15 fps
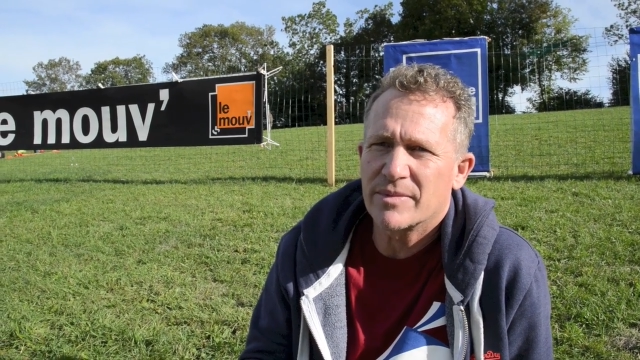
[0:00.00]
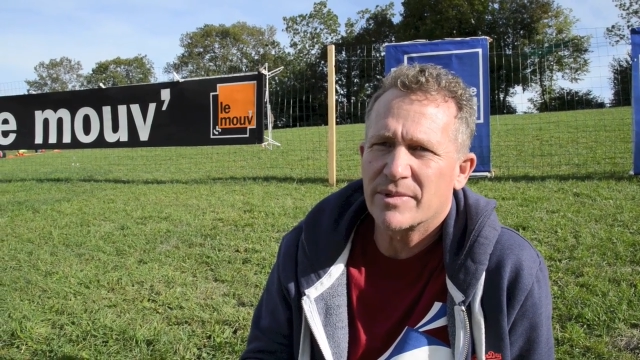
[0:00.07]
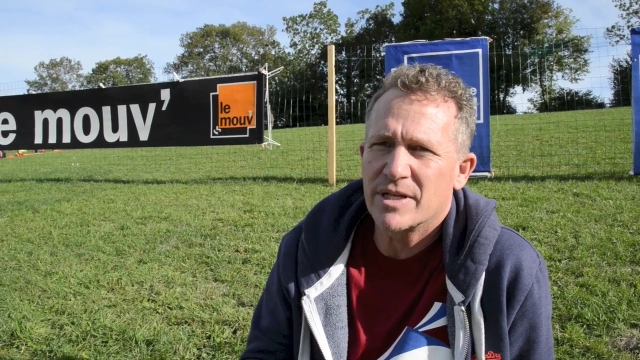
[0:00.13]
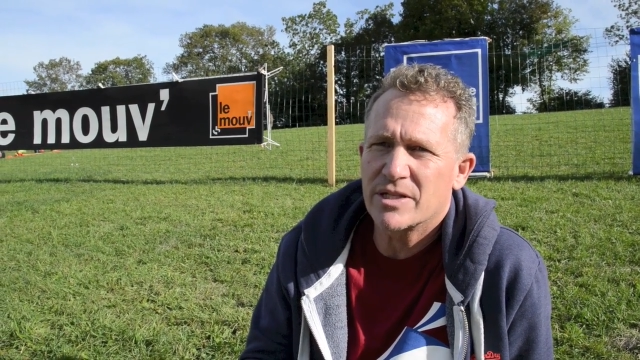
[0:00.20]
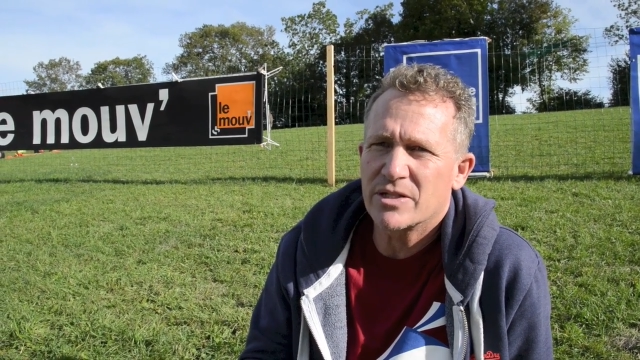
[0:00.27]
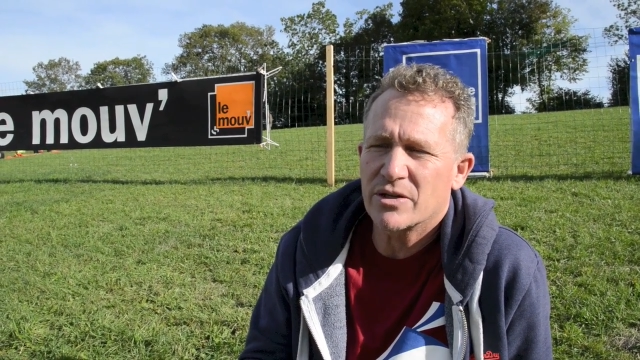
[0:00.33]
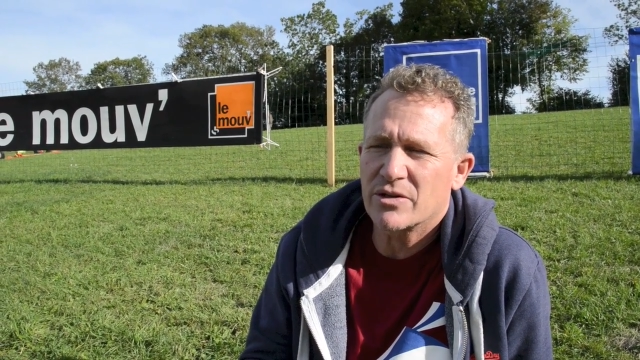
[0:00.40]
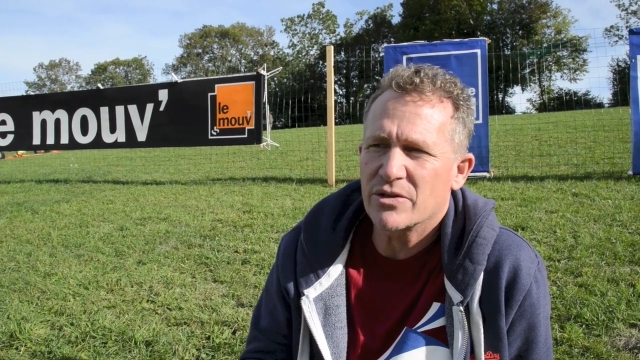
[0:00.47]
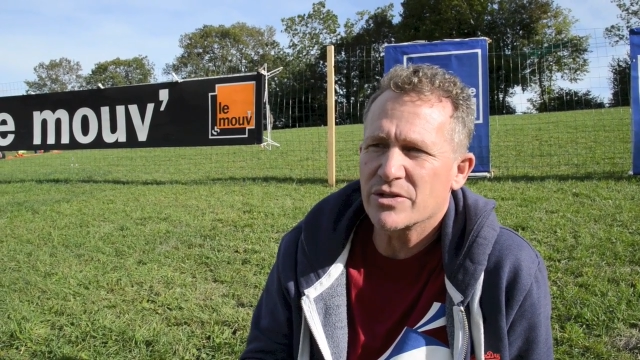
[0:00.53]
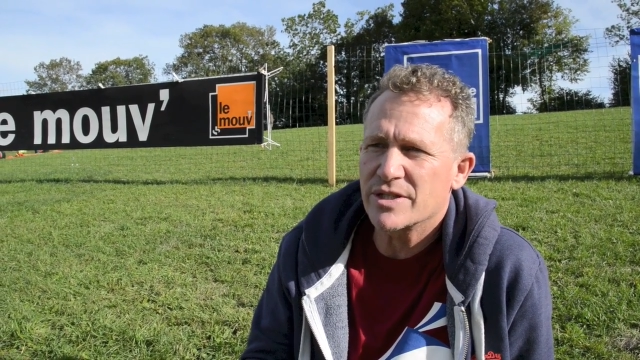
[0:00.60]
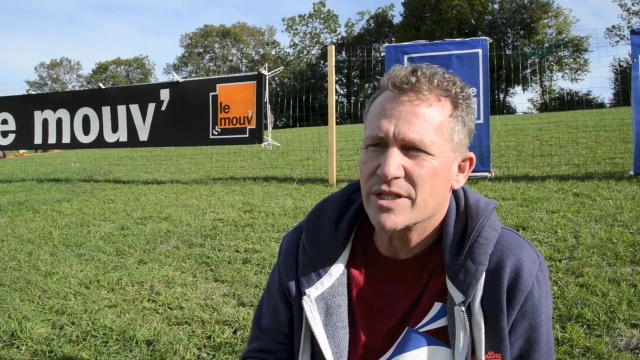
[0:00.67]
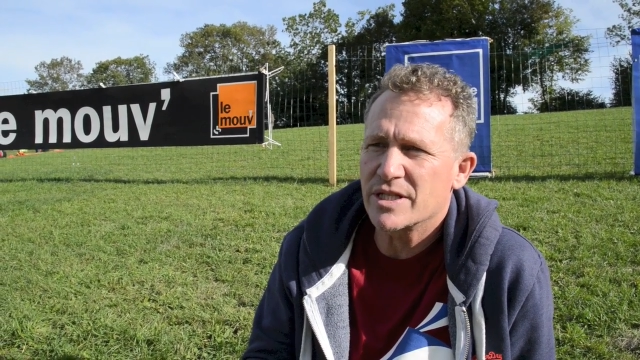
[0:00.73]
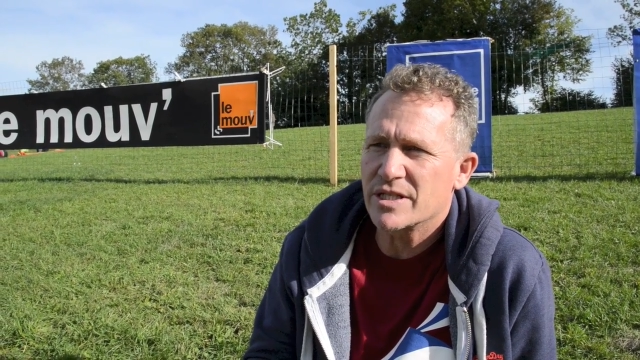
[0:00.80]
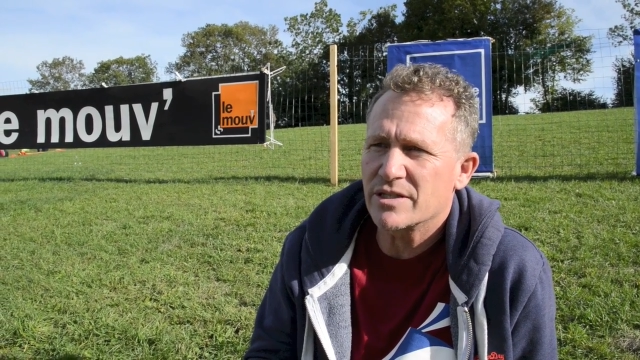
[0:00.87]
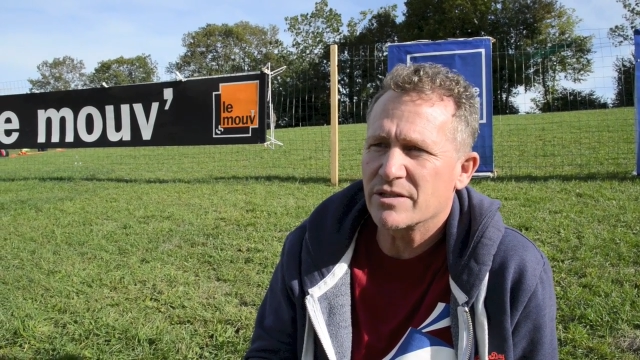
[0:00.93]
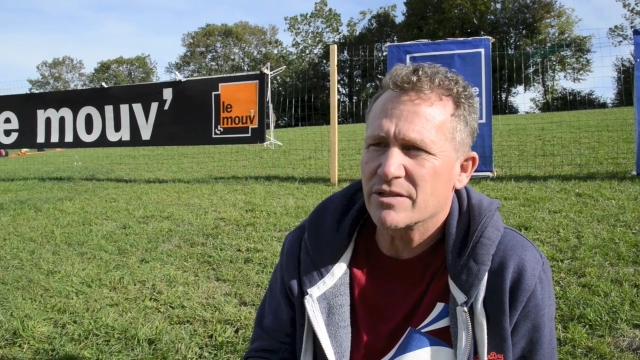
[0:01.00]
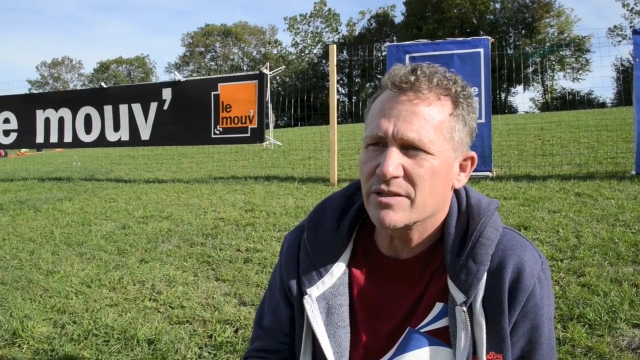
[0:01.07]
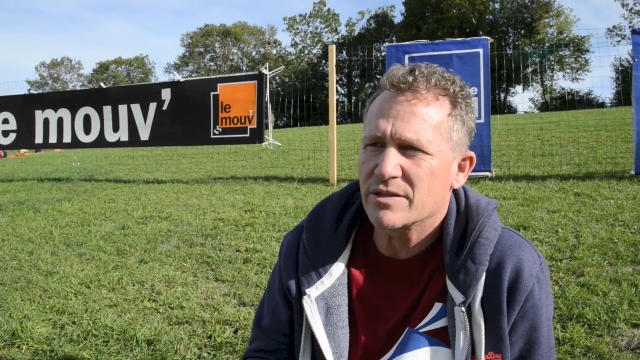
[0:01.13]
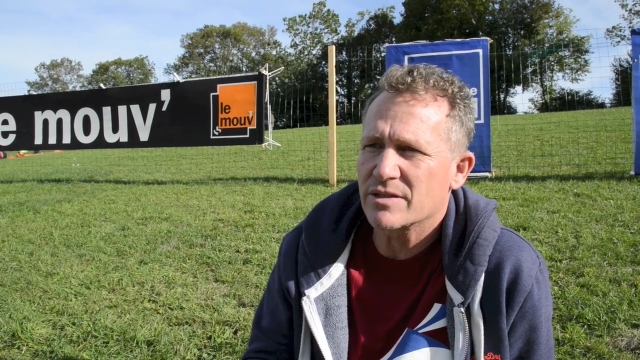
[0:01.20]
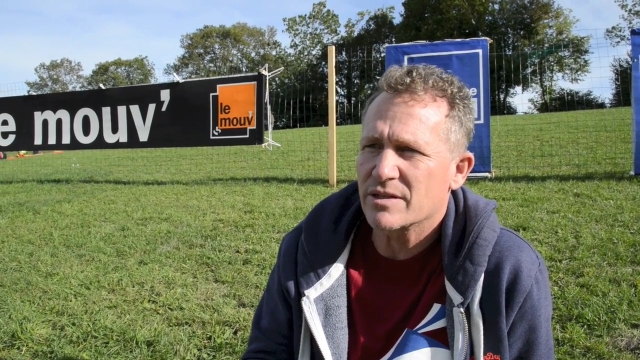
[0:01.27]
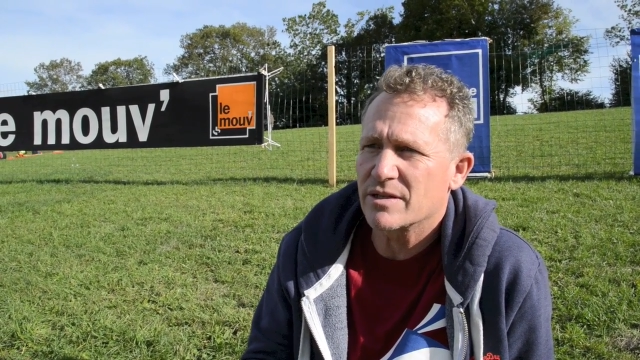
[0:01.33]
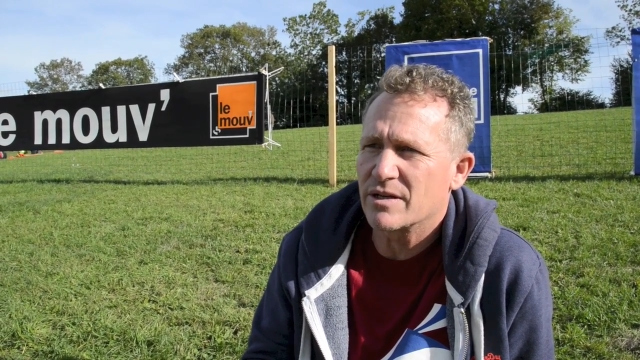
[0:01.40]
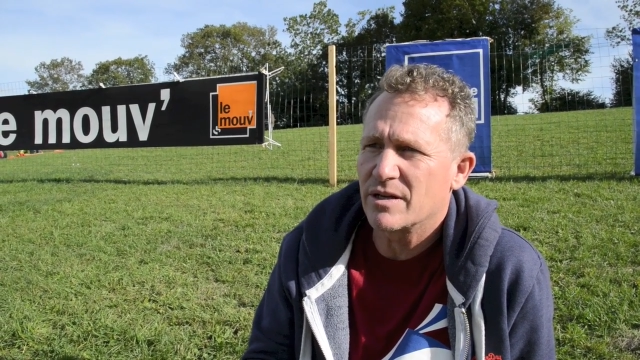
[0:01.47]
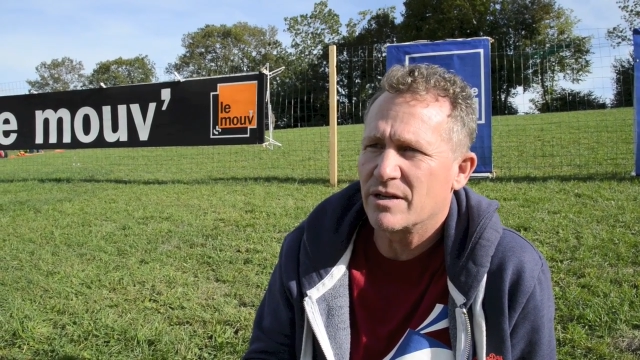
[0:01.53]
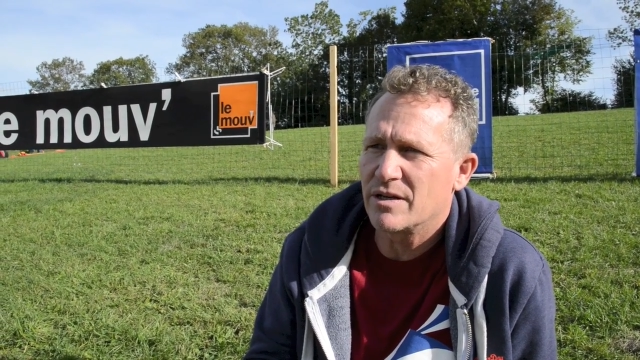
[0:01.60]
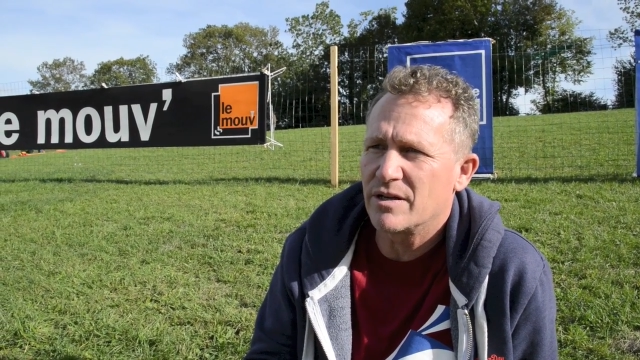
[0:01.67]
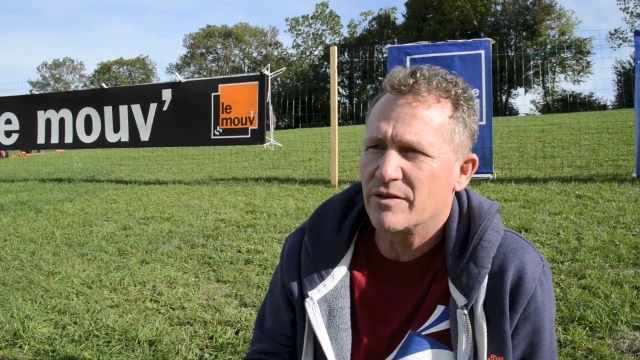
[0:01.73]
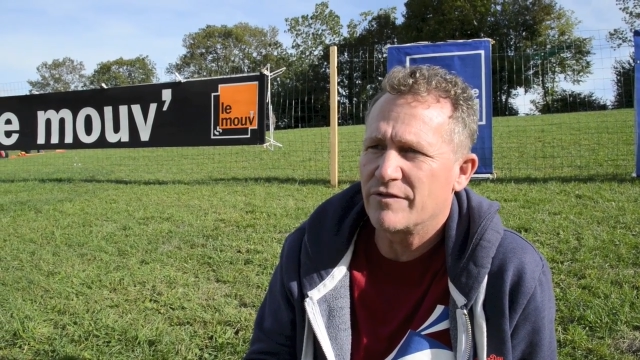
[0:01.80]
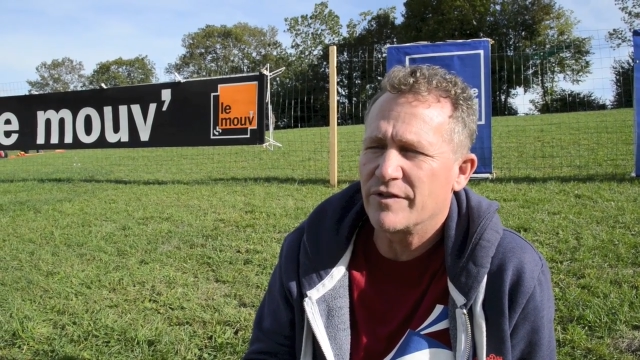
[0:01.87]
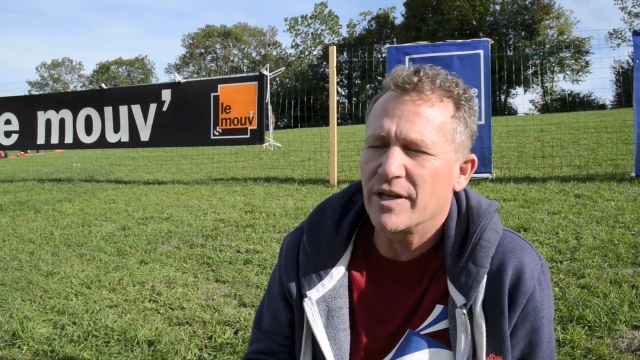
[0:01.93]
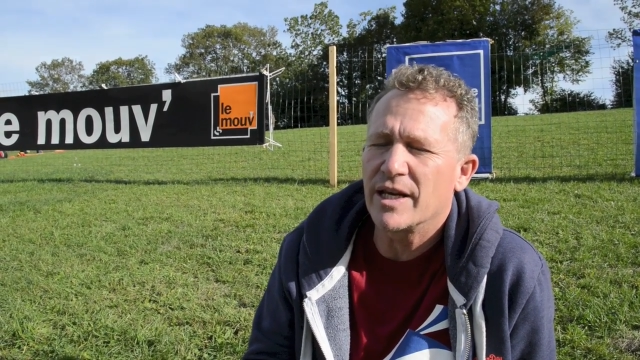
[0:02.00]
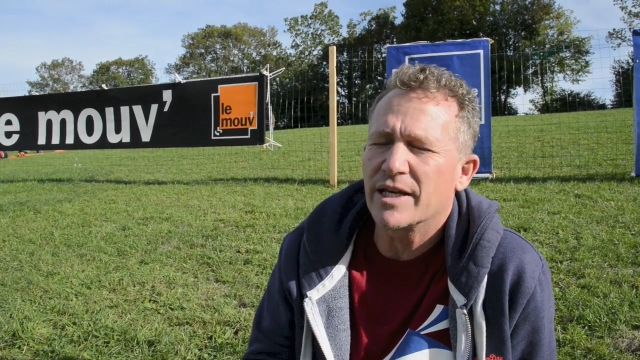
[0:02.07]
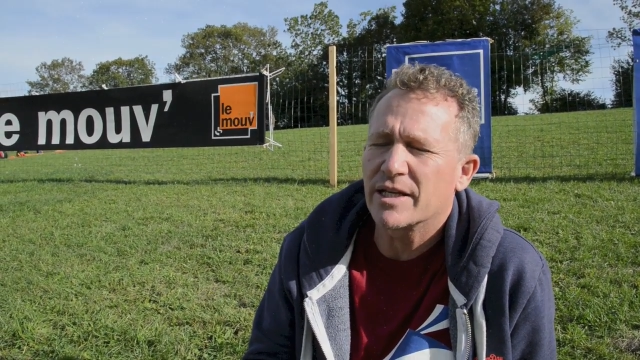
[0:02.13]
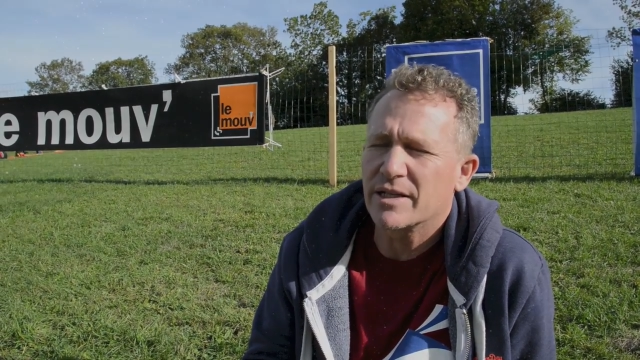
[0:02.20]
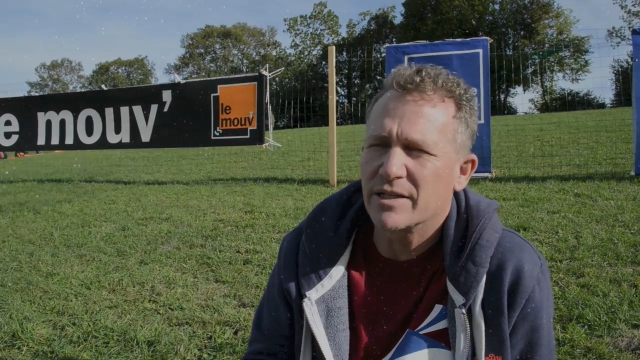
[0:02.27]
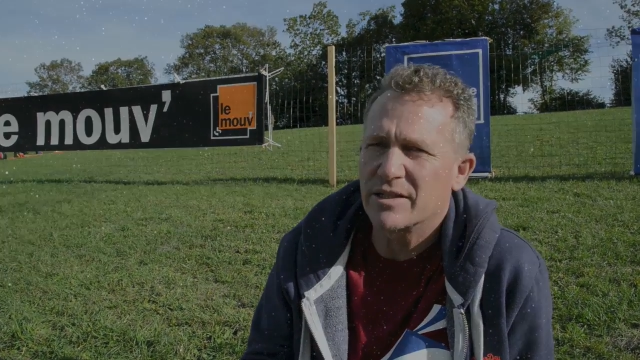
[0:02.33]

It's a consistent feeling.